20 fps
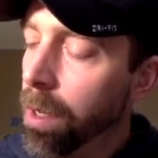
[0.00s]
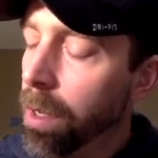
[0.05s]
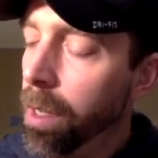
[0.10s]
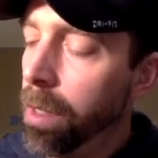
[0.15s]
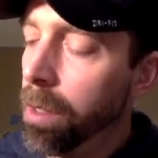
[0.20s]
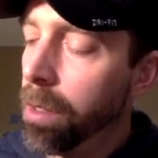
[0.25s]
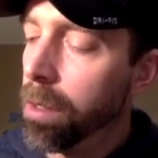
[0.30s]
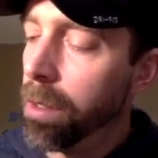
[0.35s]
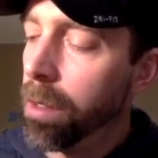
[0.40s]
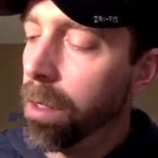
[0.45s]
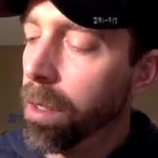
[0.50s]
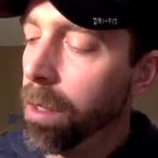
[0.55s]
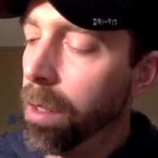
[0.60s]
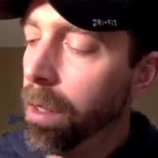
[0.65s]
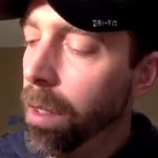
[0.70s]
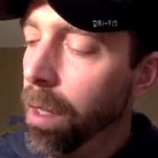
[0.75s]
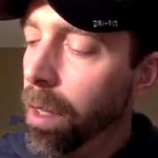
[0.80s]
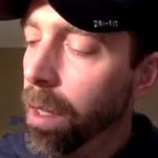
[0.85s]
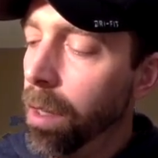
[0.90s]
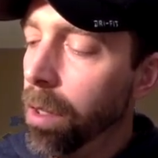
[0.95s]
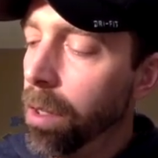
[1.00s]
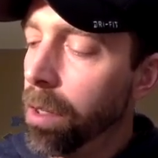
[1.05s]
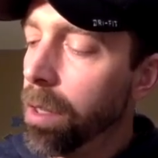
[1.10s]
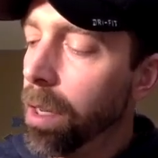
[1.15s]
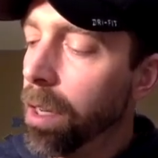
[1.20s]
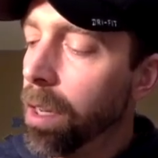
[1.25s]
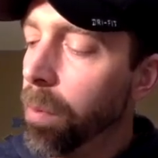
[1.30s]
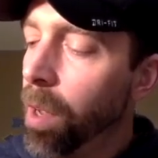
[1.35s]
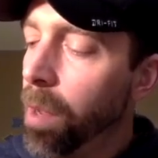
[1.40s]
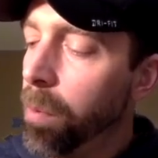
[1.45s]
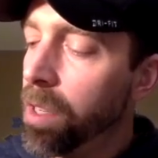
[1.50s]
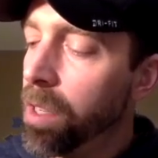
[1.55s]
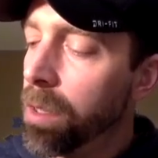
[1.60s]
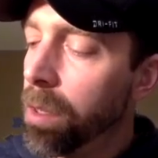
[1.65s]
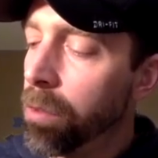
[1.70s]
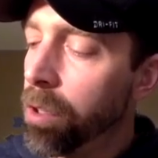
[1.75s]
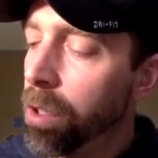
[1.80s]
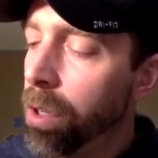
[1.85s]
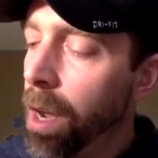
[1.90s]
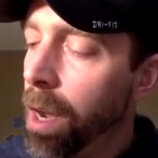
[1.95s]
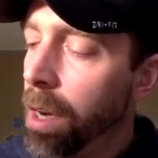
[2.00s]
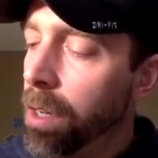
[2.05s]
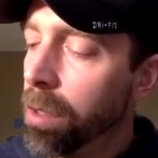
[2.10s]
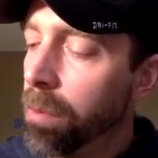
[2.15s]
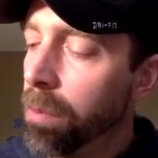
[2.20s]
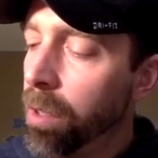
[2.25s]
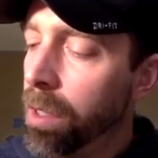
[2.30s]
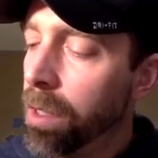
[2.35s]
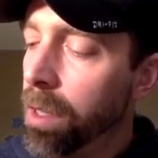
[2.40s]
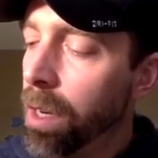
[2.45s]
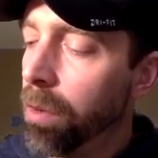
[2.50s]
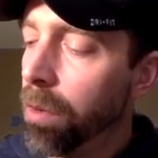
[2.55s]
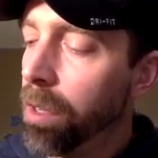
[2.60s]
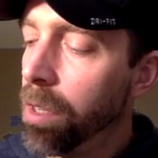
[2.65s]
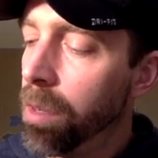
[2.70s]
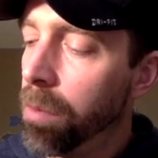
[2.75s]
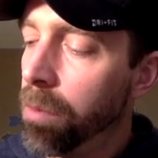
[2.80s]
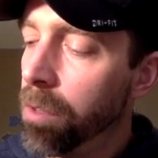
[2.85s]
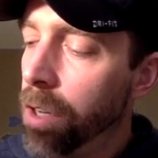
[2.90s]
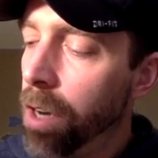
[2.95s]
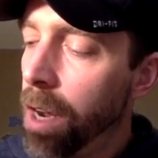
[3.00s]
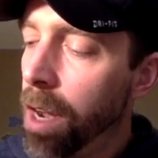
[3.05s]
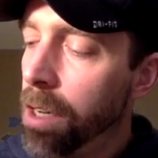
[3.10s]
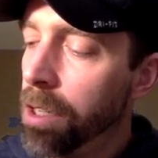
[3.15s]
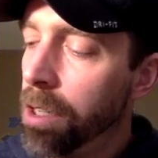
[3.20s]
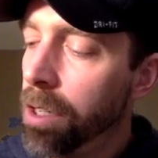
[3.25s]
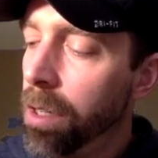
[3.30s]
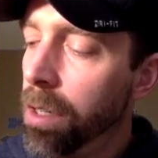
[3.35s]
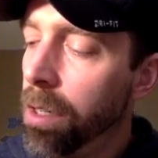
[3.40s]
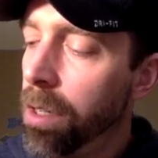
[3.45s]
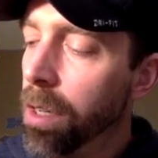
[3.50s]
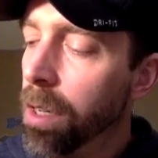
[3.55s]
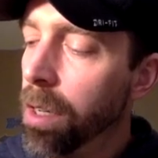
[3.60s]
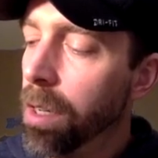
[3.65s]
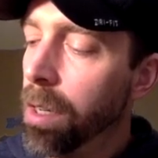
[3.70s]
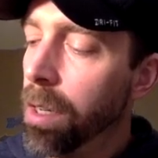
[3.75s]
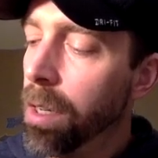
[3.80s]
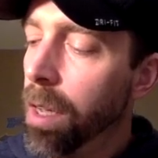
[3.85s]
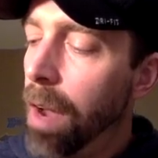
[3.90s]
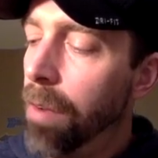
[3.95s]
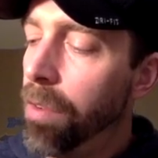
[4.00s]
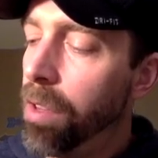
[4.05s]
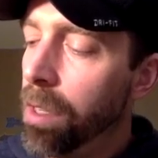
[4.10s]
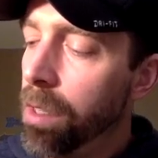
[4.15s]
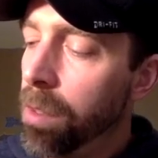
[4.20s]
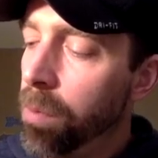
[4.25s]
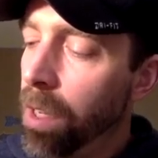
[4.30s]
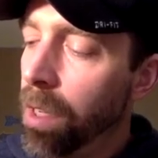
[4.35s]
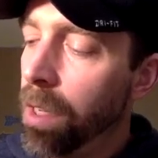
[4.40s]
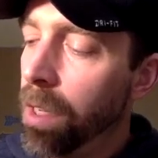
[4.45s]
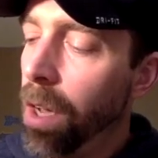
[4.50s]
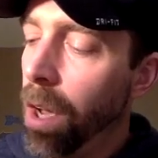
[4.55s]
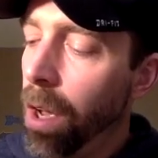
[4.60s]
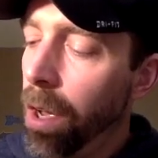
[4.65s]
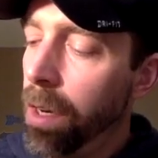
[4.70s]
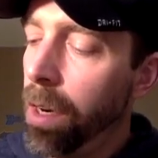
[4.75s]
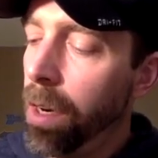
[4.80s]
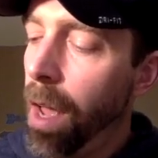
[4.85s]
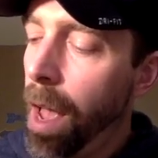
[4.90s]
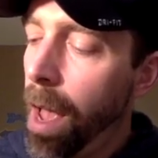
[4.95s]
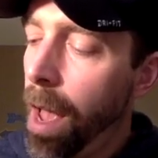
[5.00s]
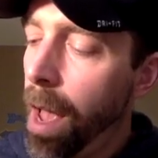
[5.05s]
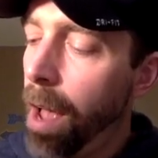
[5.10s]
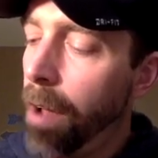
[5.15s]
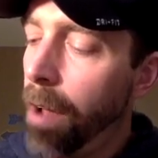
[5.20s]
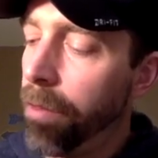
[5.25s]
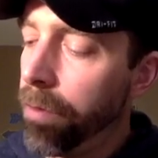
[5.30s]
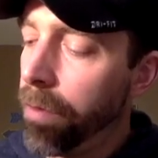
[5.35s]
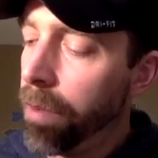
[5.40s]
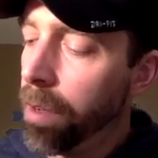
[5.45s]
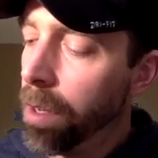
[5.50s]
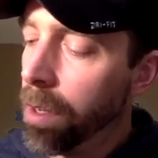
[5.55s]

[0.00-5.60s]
It looks like it might be subtraction, but it's not really subtraction. Everything's being cut in half.